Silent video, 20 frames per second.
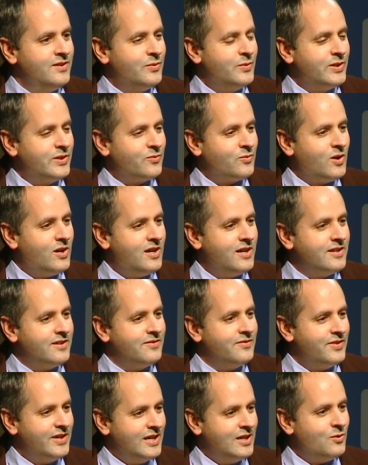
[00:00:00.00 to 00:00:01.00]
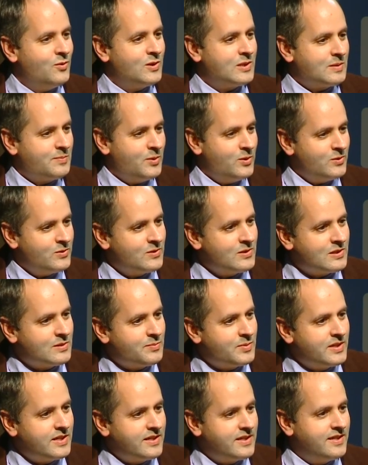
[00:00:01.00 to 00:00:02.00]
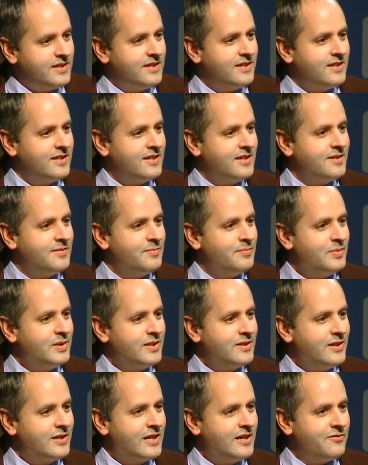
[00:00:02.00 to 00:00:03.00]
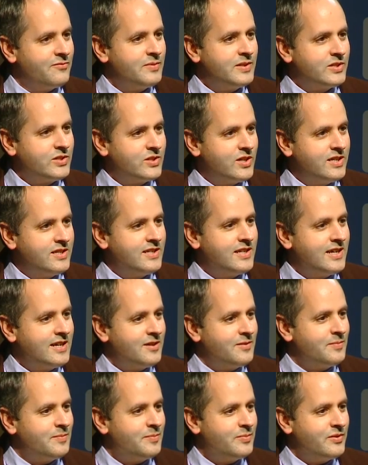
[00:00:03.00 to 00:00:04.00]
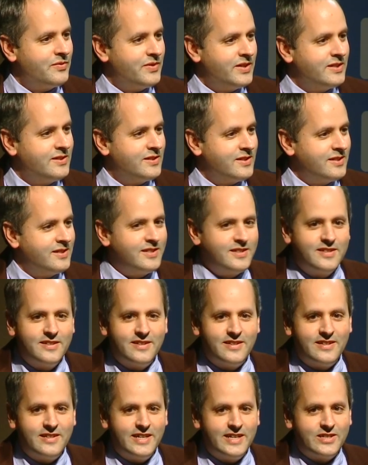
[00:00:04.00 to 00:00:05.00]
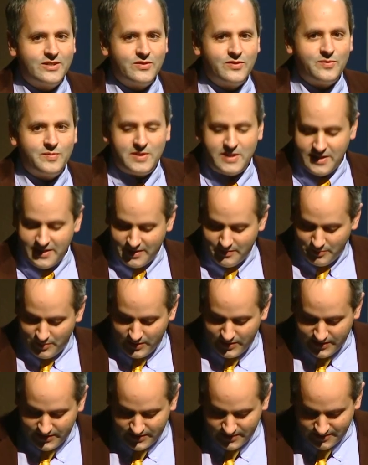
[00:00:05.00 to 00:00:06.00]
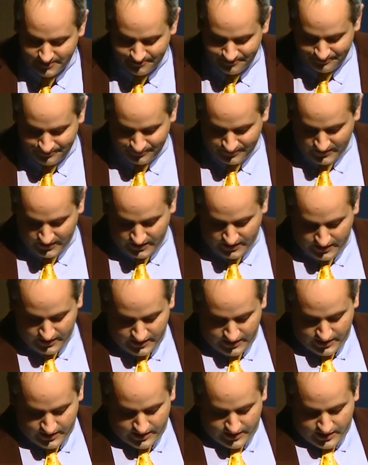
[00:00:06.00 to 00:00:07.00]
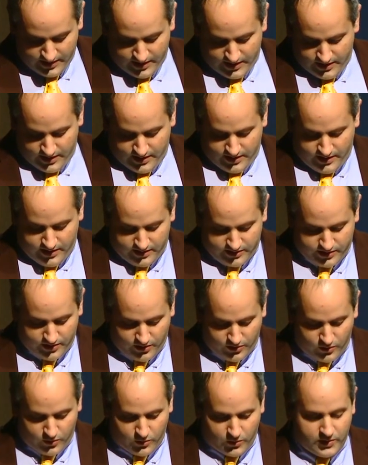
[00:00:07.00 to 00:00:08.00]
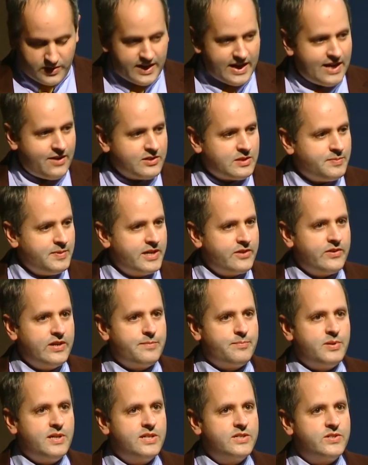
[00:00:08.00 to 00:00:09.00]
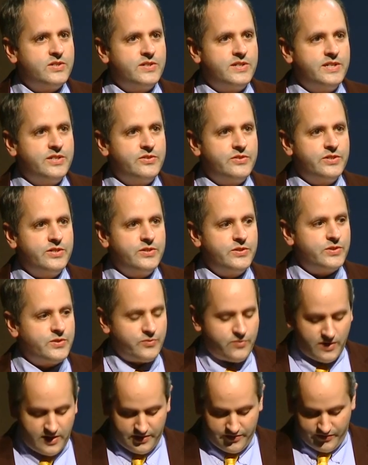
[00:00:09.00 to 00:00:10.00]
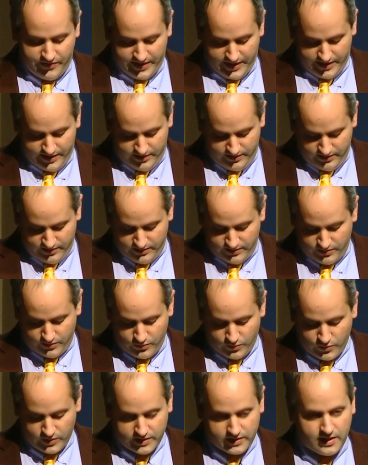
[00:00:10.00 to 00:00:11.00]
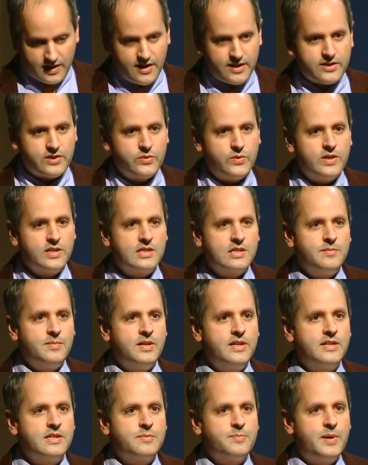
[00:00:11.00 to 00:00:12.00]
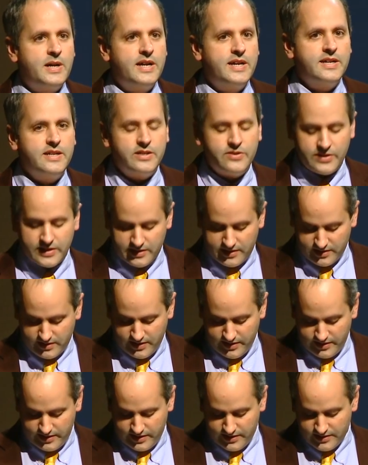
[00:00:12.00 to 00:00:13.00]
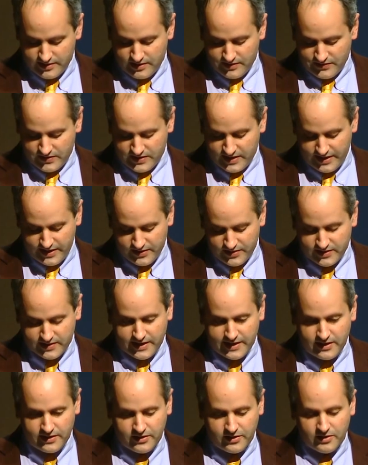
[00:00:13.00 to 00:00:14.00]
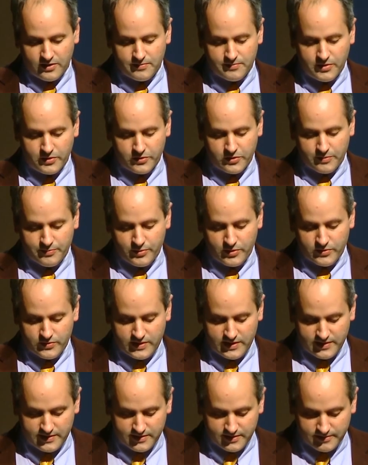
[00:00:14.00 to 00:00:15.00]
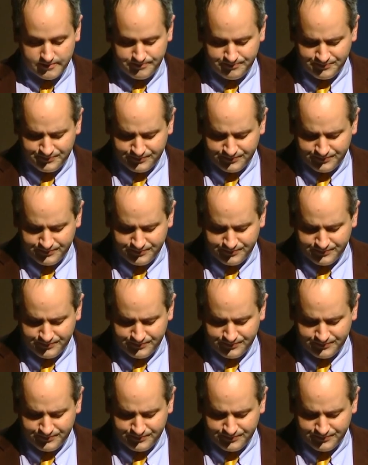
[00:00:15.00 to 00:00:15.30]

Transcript: when Ron Vale was supposed to speak, um, but the government shutdown prevented the lecture from taking place. So now it's my great pleasure to introduce Ron Vale, who will talk to us about his pioneering studies of cytoskeletal motor proteins.